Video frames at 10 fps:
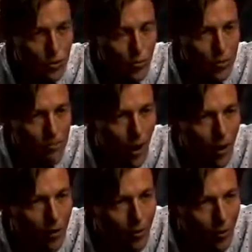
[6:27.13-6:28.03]
to
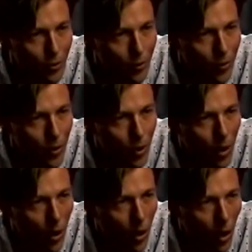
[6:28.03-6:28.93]
remind you
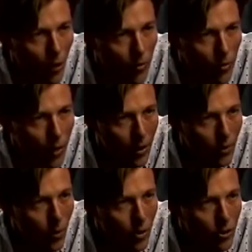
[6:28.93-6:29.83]
of the way
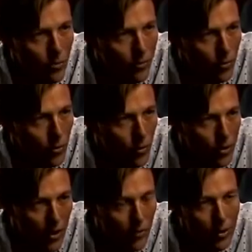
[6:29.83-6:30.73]
it was before there
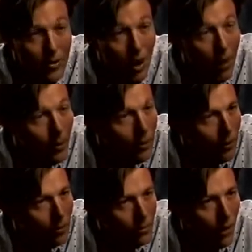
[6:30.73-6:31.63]
was ever a
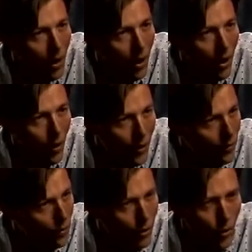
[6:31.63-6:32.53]
domino or
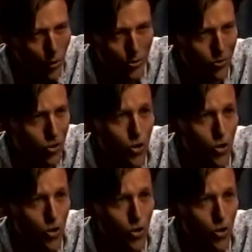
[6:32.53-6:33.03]
ever a Colton